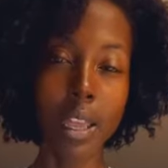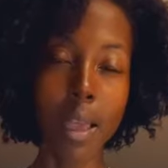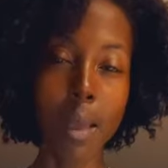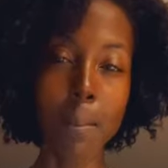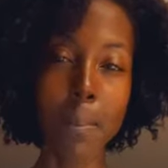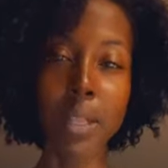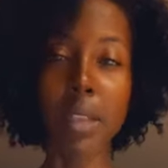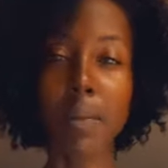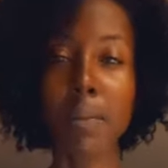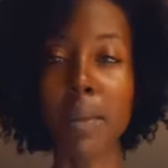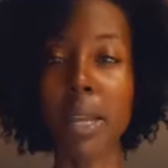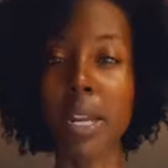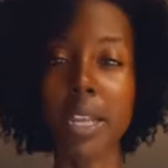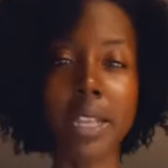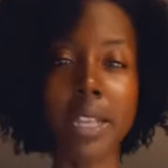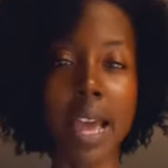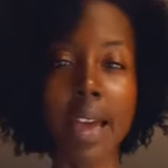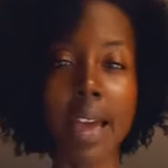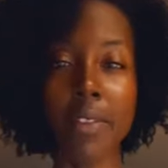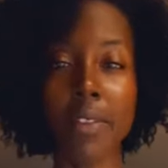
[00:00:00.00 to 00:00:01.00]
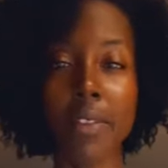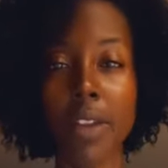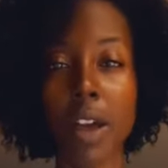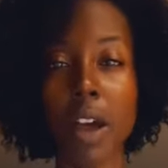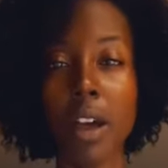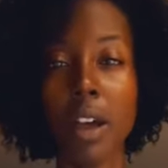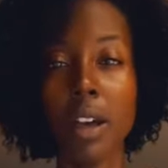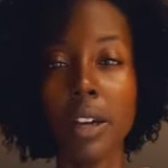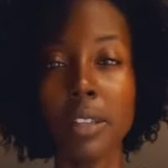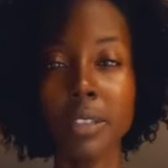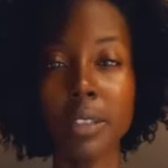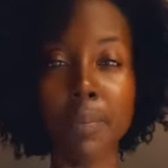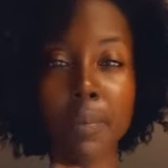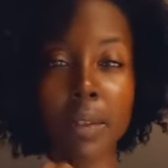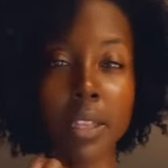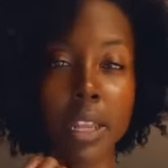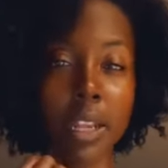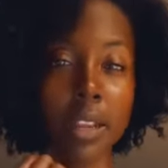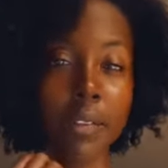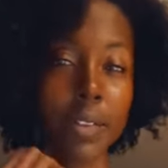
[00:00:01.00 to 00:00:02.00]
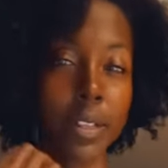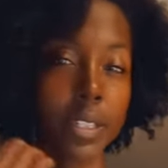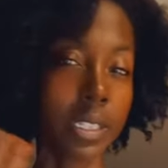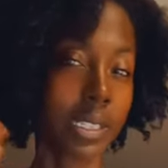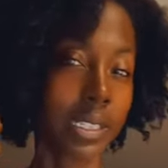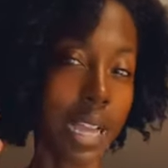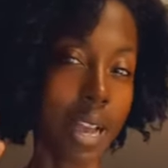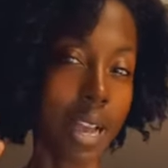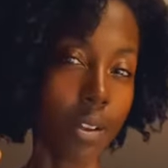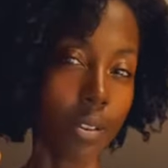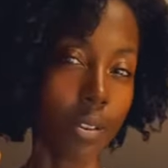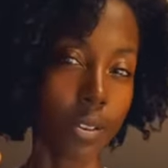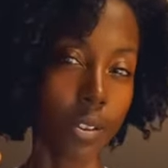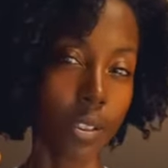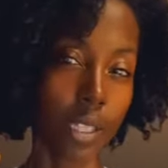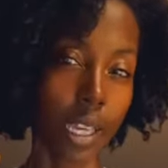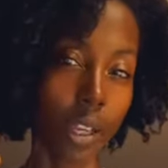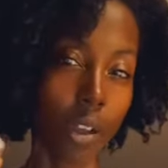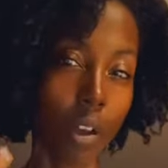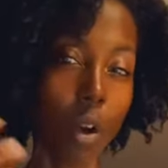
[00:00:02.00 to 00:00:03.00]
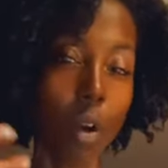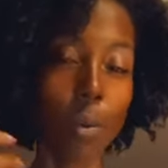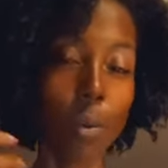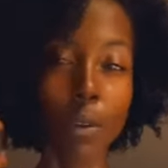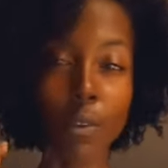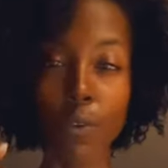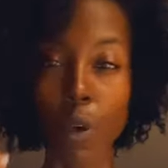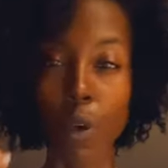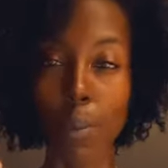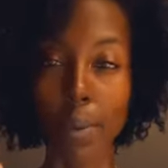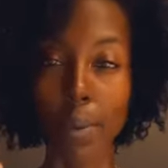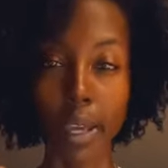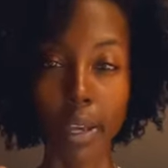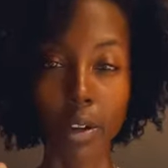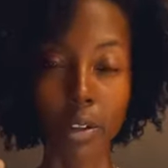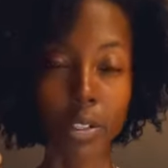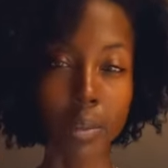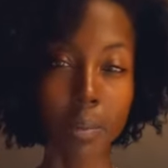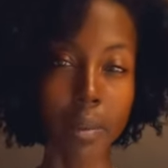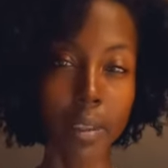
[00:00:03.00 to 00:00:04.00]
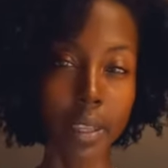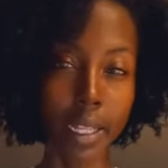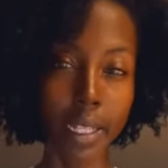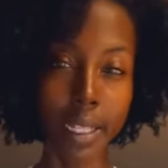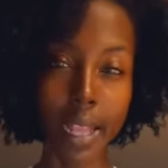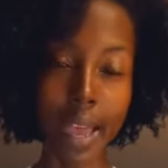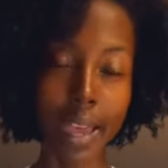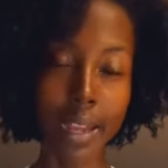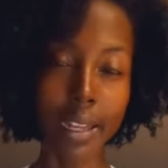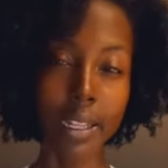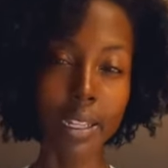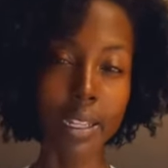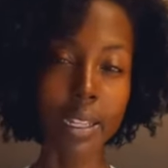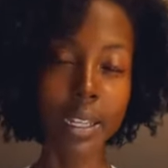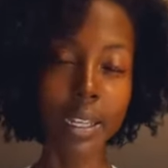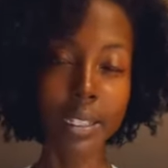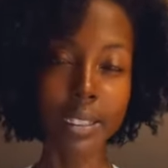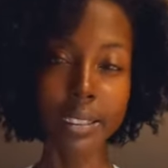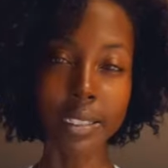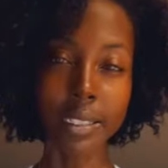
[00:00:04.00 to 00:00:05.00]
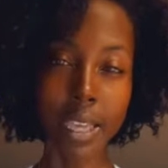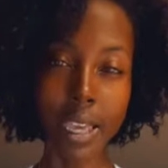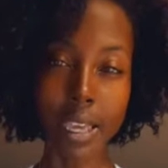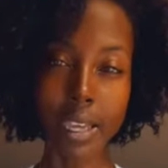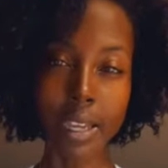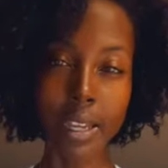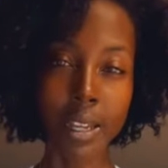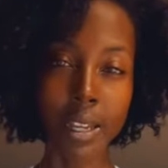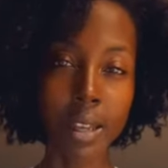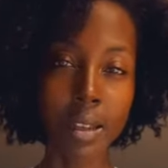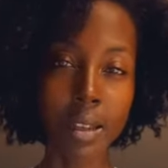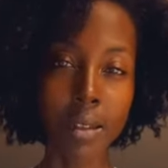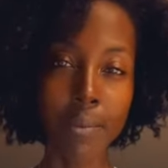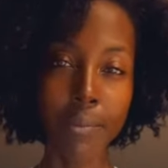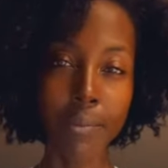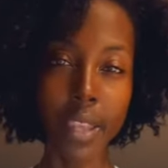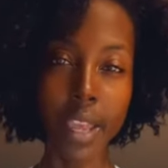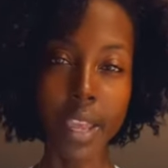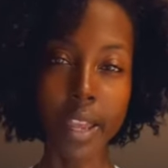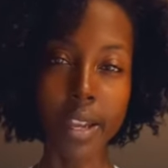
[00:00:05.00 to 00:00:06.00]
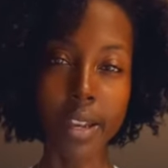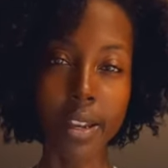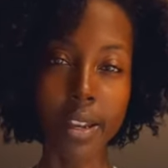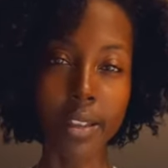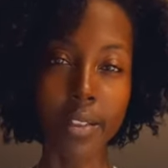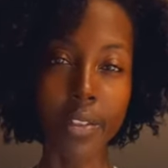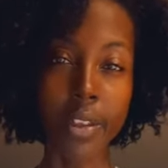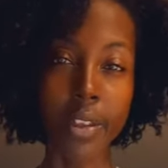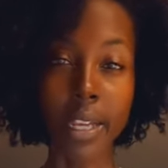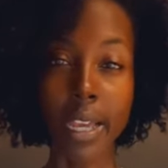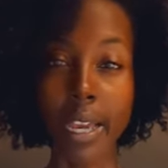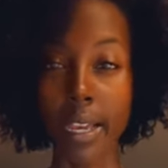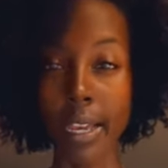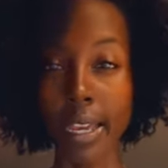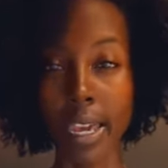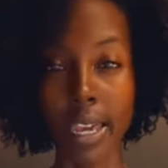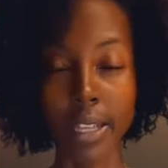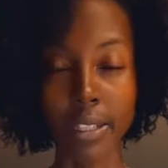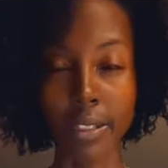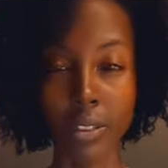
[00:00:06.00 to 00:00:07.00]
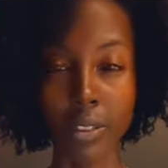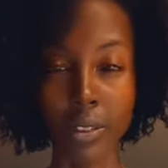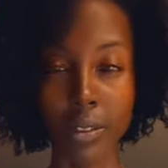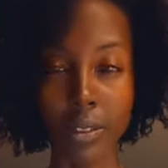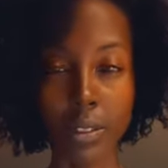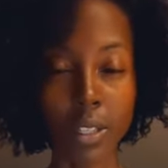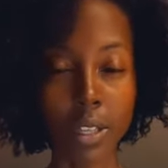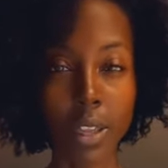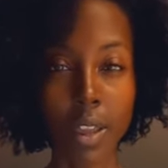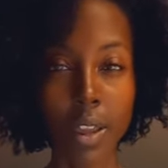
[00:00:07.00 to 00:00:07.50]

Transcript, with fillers: But the minute that uh, something that even sounds like homophobic or something like that is said, then they get canceled.